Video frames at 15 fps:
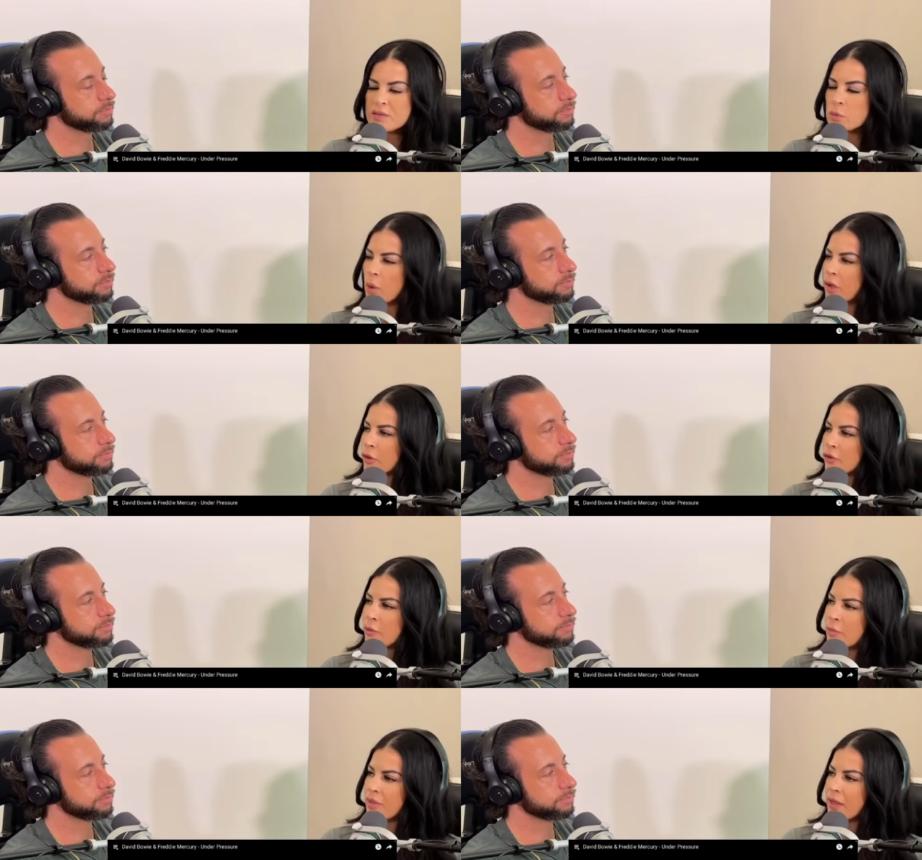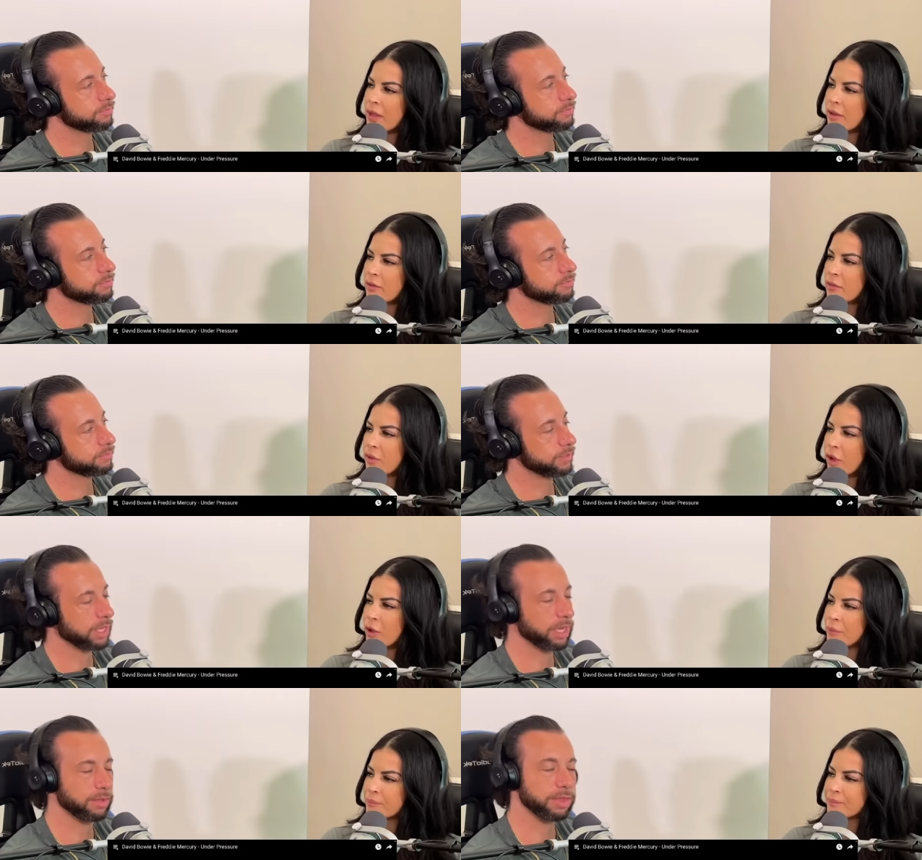Speaker 1: miss one or something.
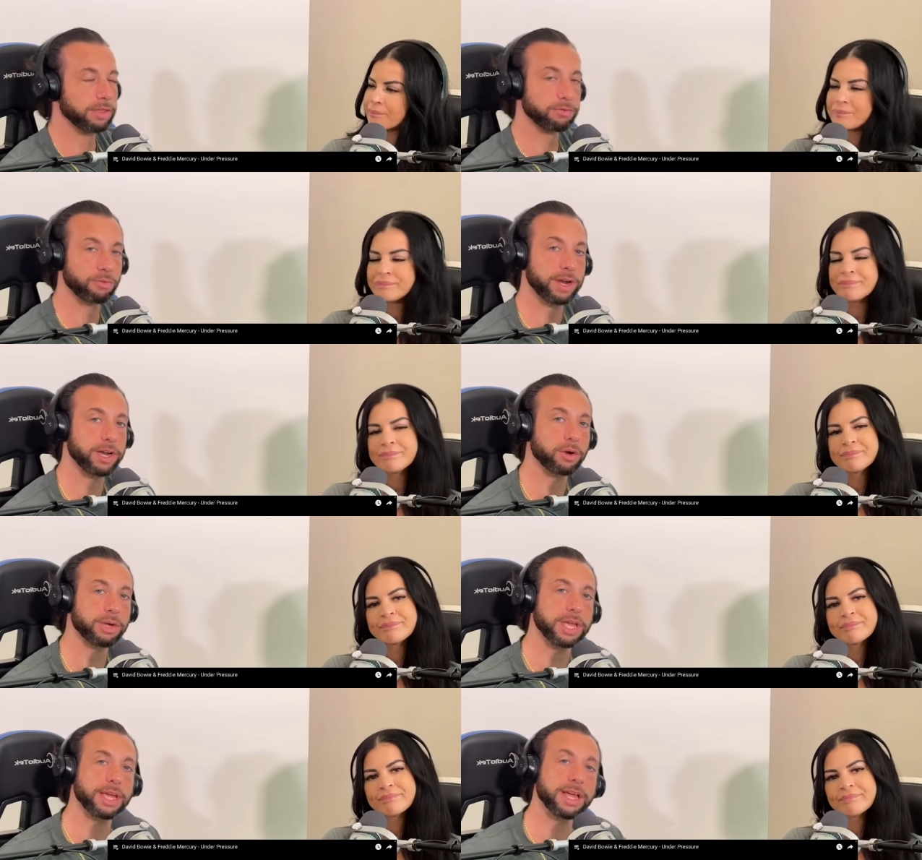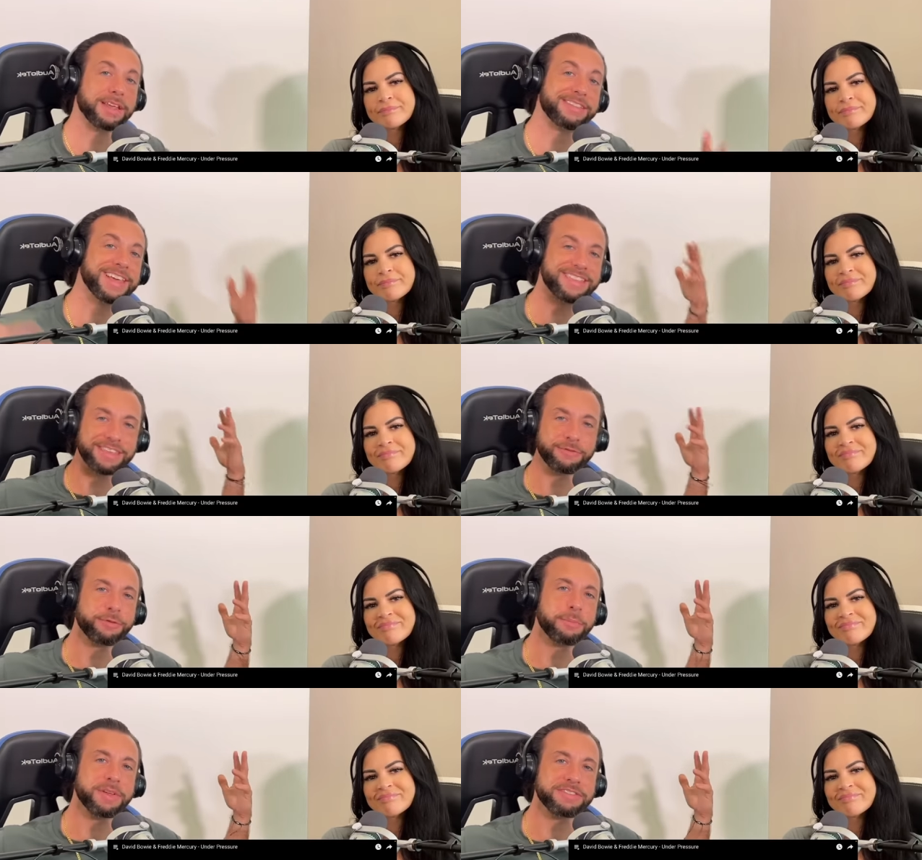So yeah,
Speaker 2: that's right. Okay, guys,
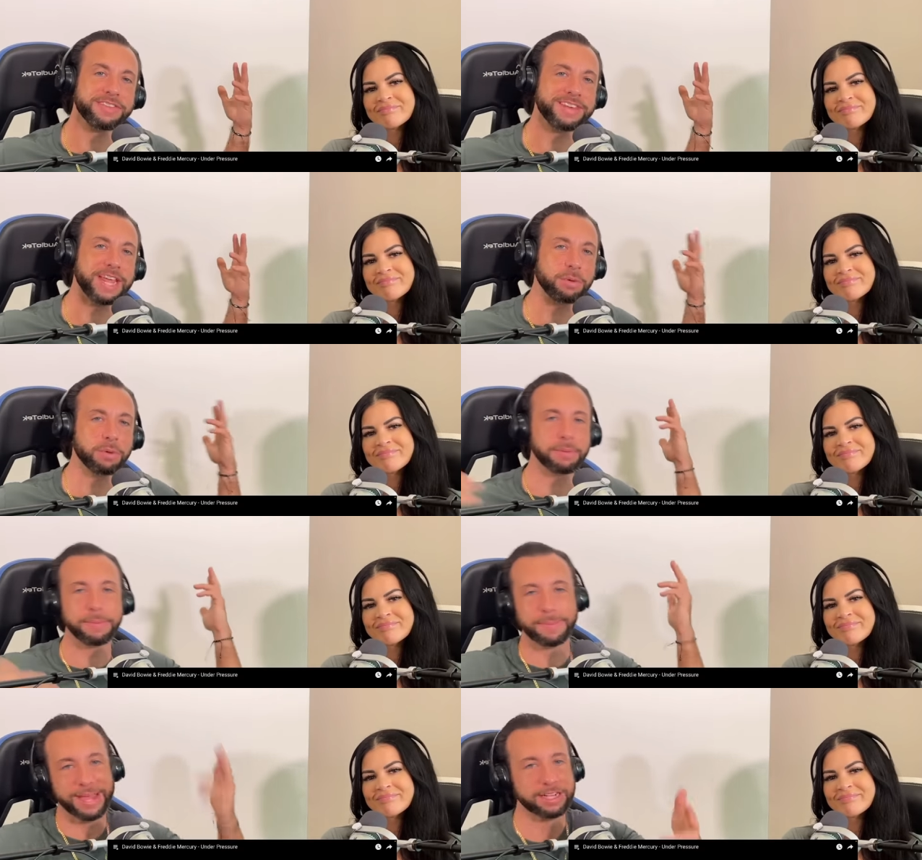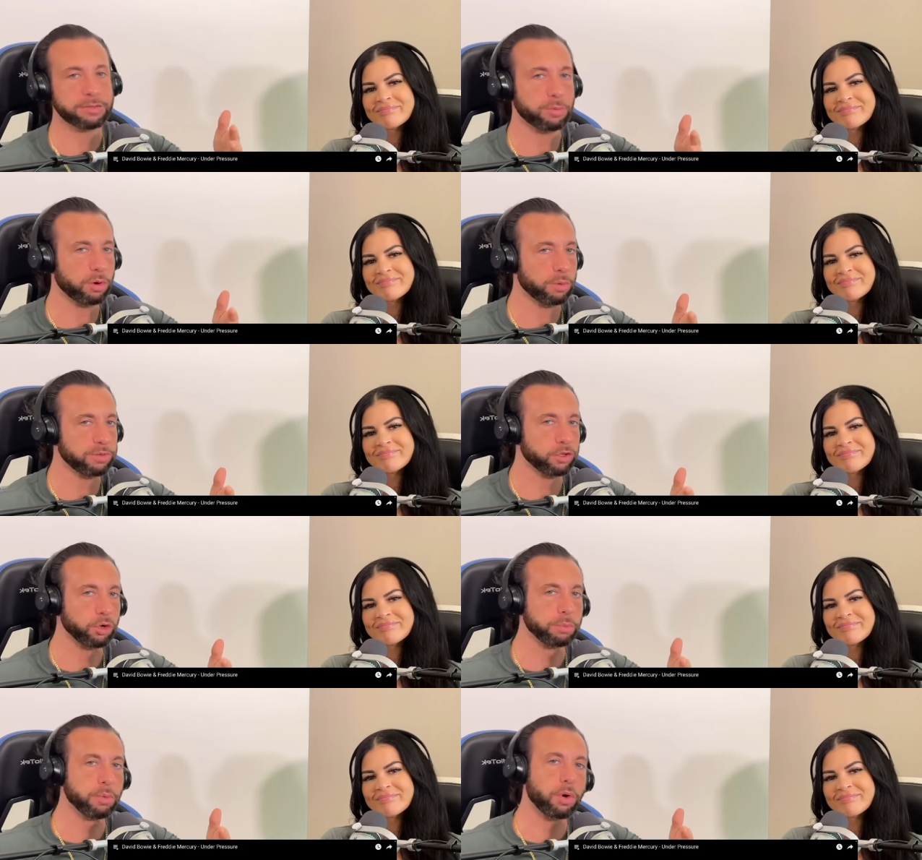that's it from us today. We'll be back tomorrow
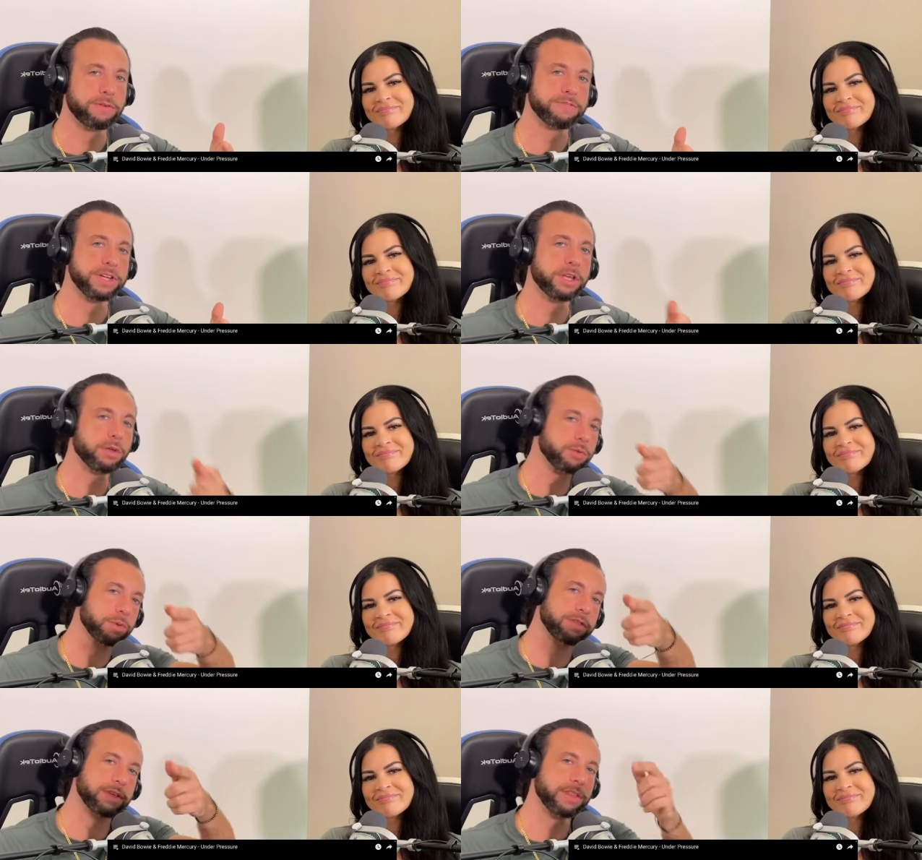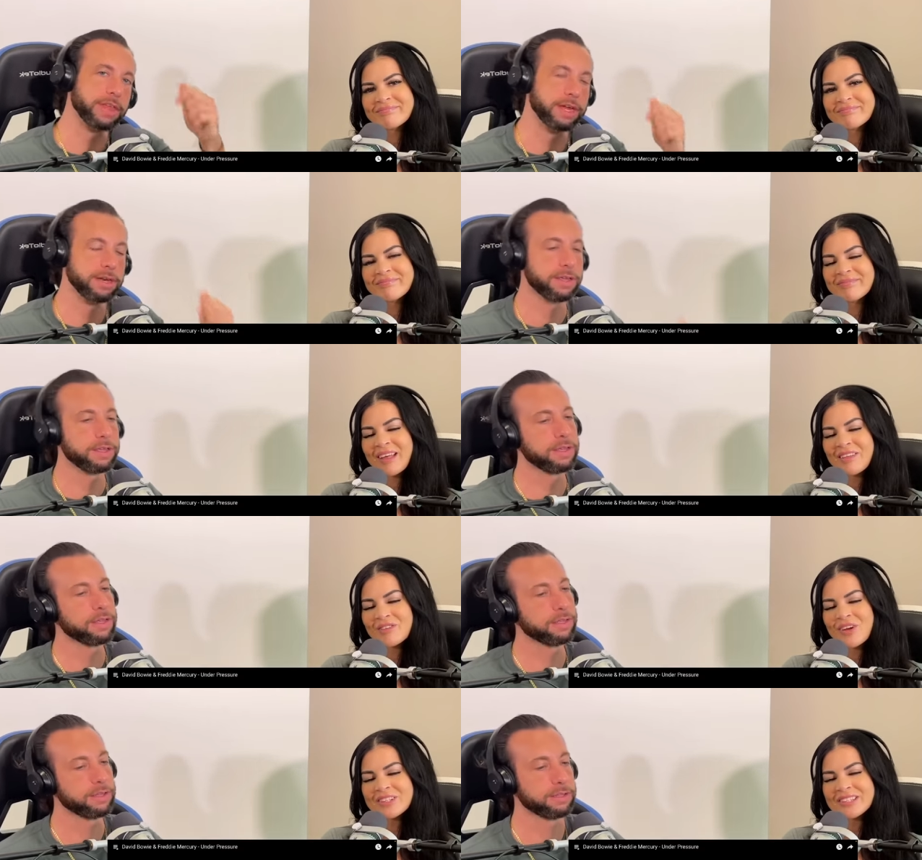with two more videos. We'll see you then.
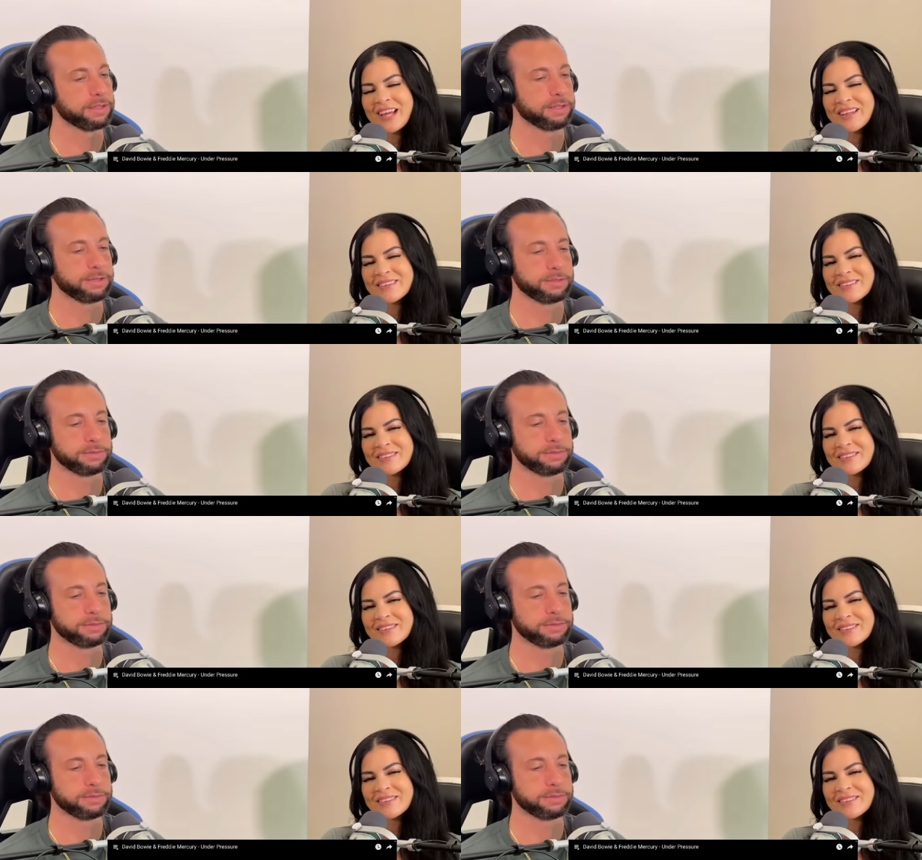
Speaker 1: Thanks for watching,